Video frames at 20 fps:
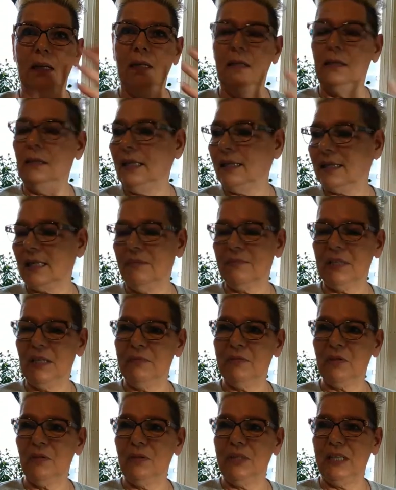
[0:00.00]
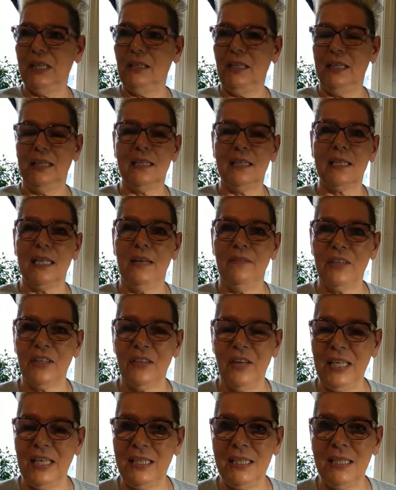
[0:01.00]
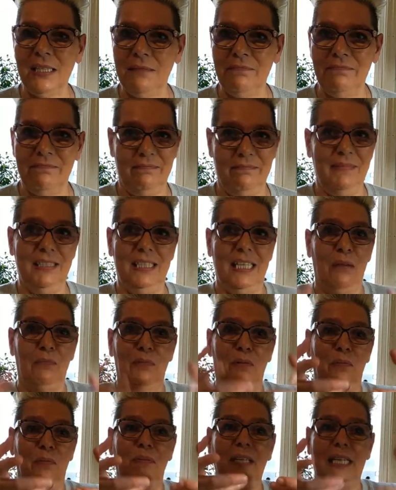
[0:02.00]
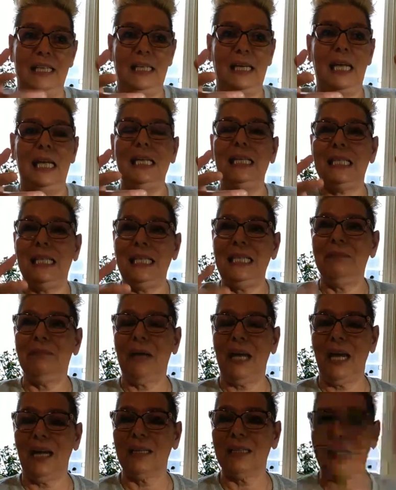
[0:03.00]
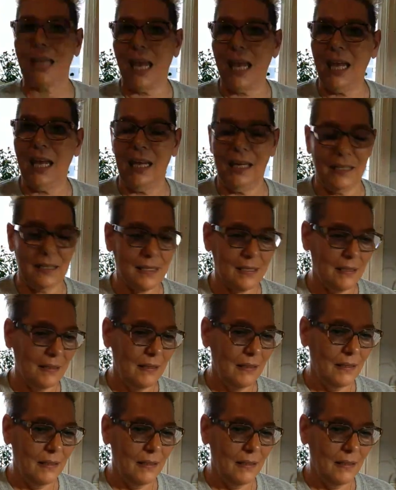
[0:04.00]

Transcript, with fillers: Like, sometimes we'll get like seven or eight double, like 18 packs of eggs.